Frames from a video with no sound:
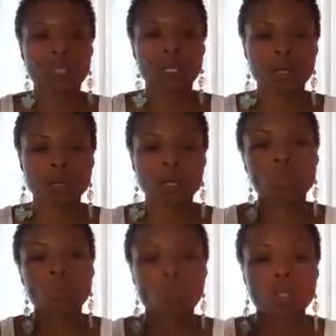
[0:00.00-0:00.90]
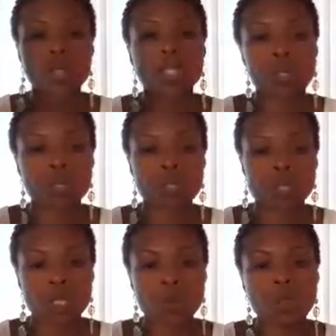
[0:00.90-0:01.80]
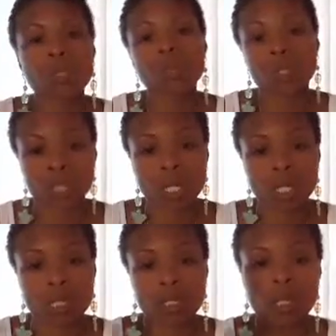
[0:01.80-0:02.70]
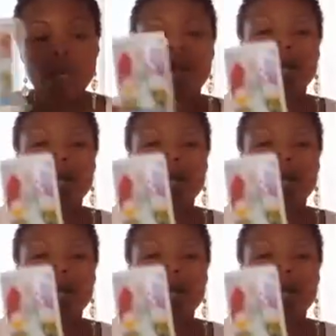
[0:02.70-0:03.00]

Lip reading: one together. So it's more like 2 + 2 = 6.